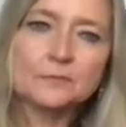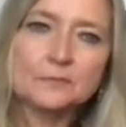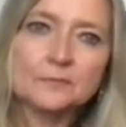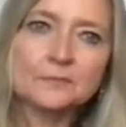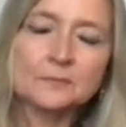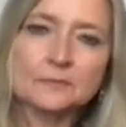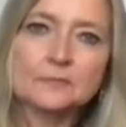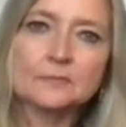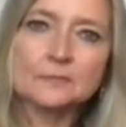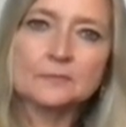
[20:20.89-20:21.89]

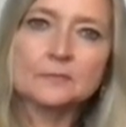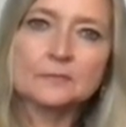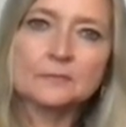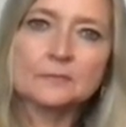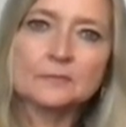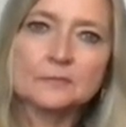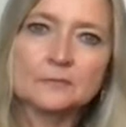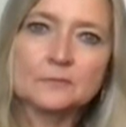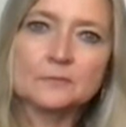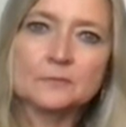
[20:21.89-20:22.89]

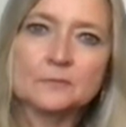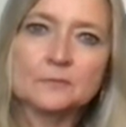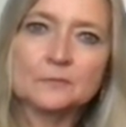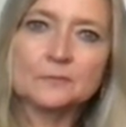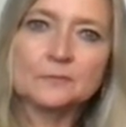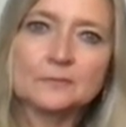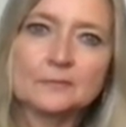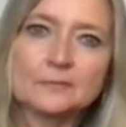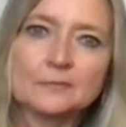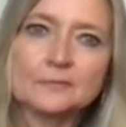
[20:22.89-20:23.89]

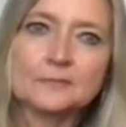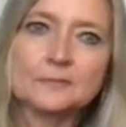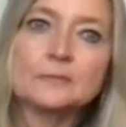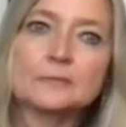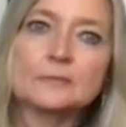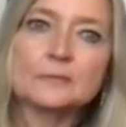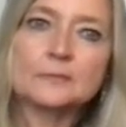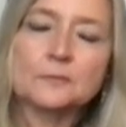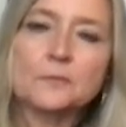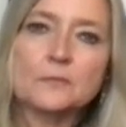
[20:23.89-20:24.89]

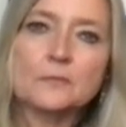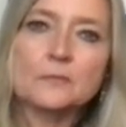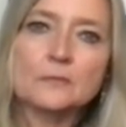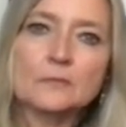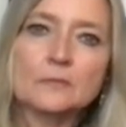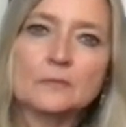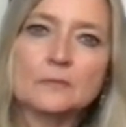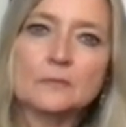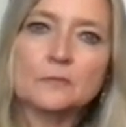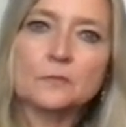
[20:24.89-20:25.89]

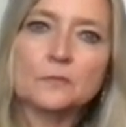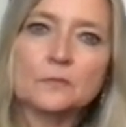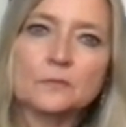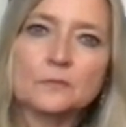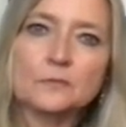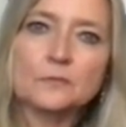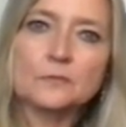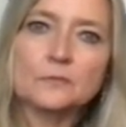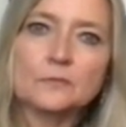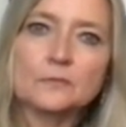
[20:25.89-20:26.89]

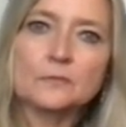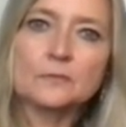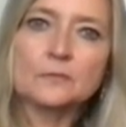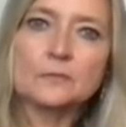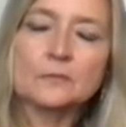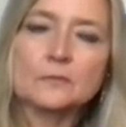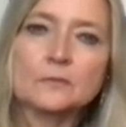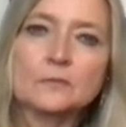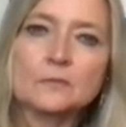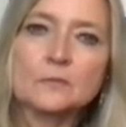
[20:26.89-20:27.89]

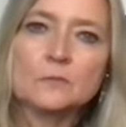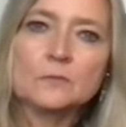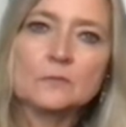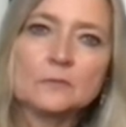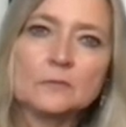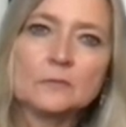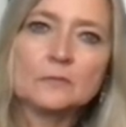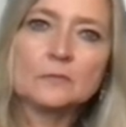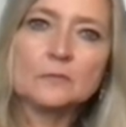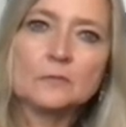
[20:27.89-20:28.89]
(silent)